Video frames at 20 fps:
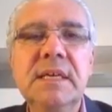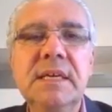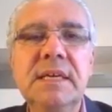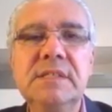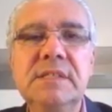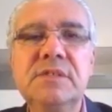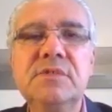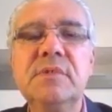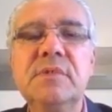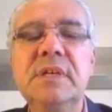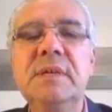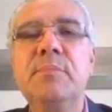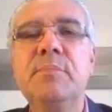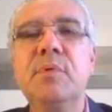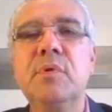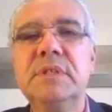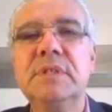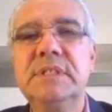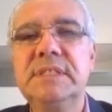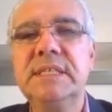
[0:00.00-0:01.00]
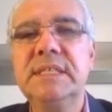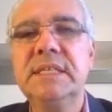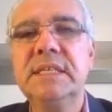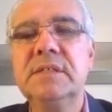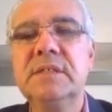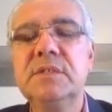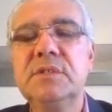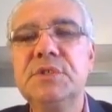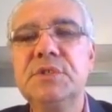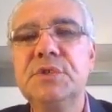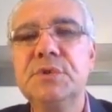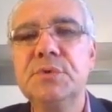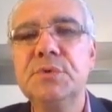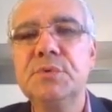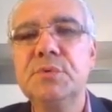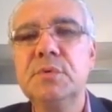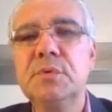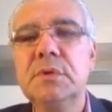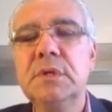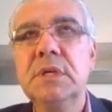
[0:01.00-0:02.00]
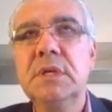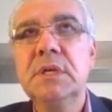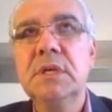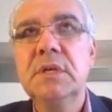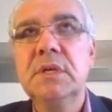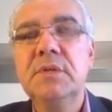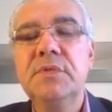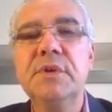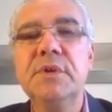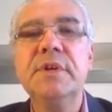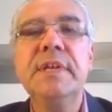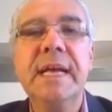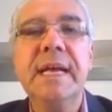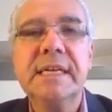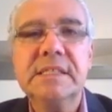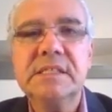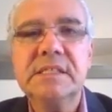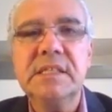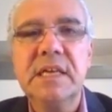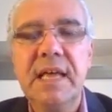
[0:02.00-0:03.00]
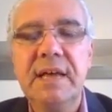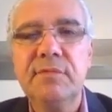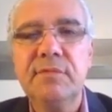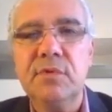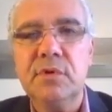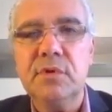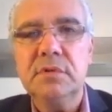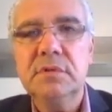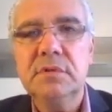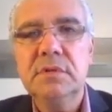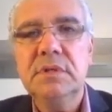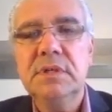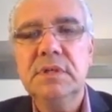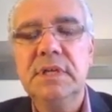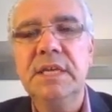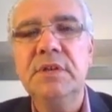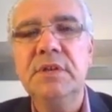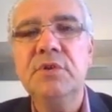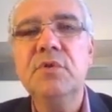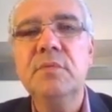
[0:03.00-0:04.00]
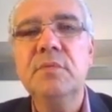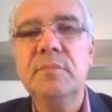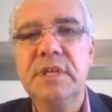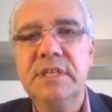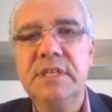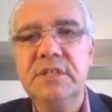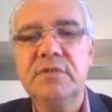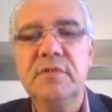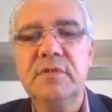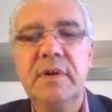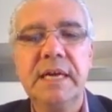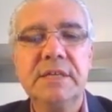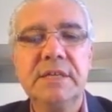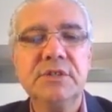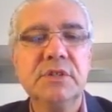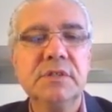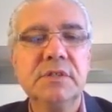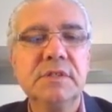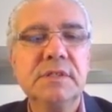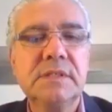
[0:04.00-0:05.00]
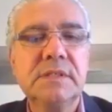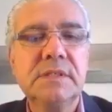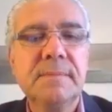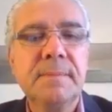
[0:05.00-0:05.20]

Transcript: it's really pointing to the next level in human interactions.